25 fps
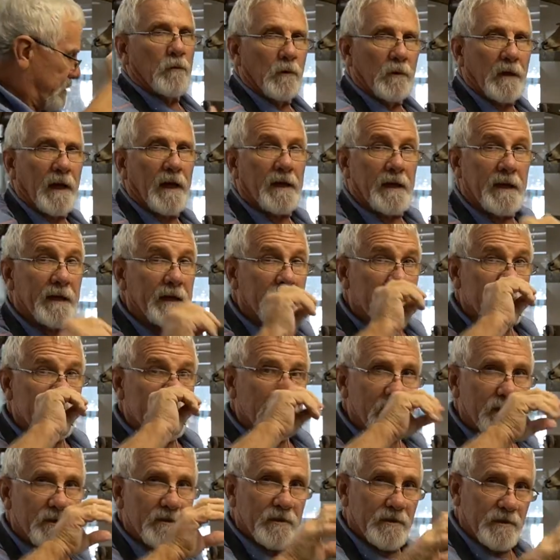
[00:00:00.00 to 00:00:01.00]
When I get his
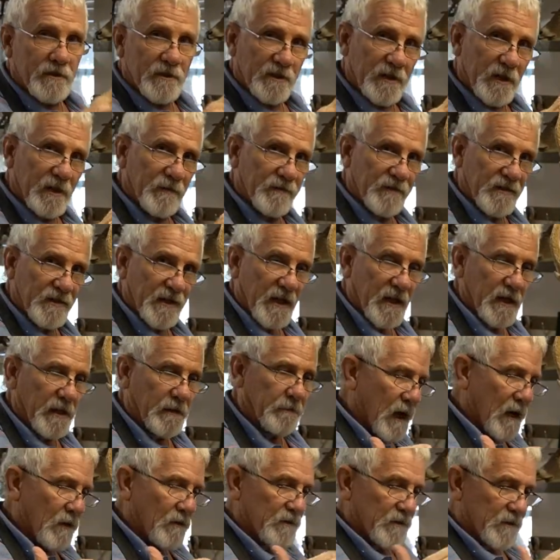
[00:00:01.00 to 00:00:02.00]
ears and stuff
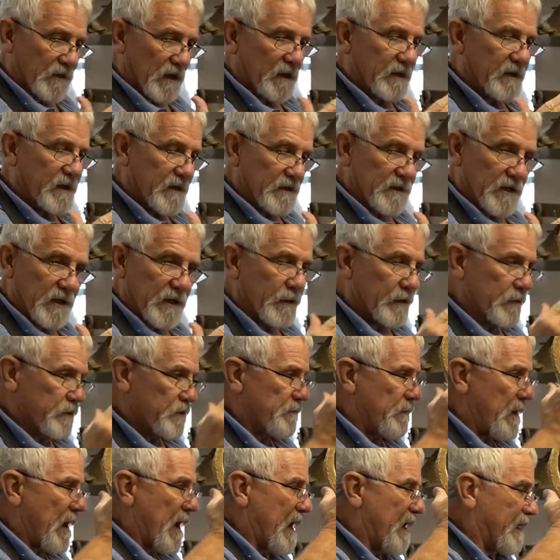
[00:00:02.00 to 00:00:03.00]
set, I'll suck his
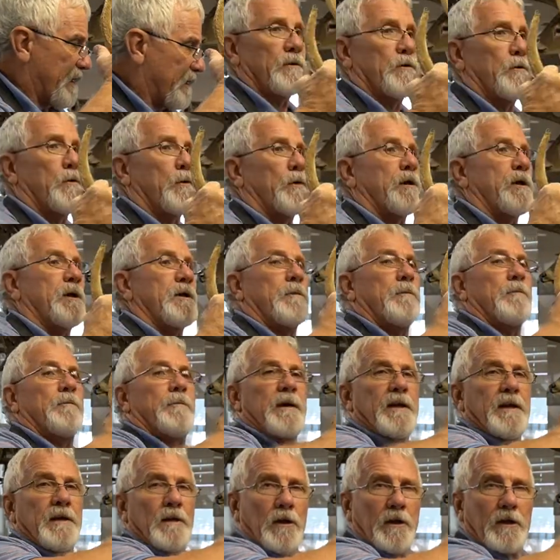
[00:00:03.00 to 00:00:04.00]
ears back to where he'll
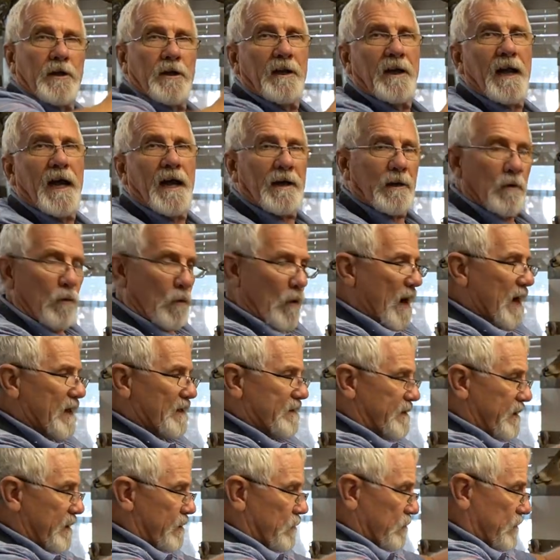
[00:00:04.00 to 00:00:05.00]
be looking like a
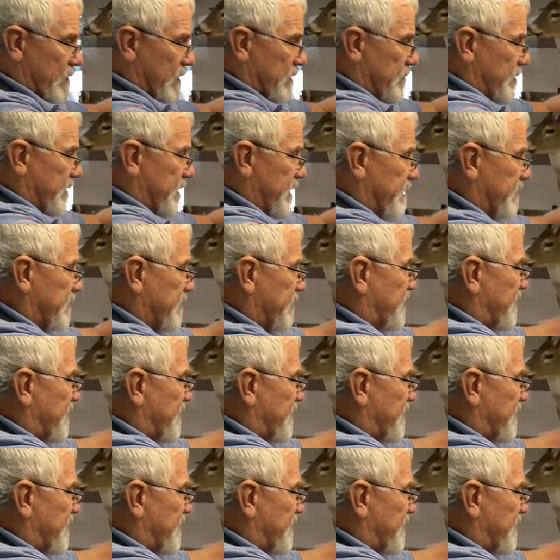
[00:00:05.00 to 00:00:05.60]
whitetail coming in to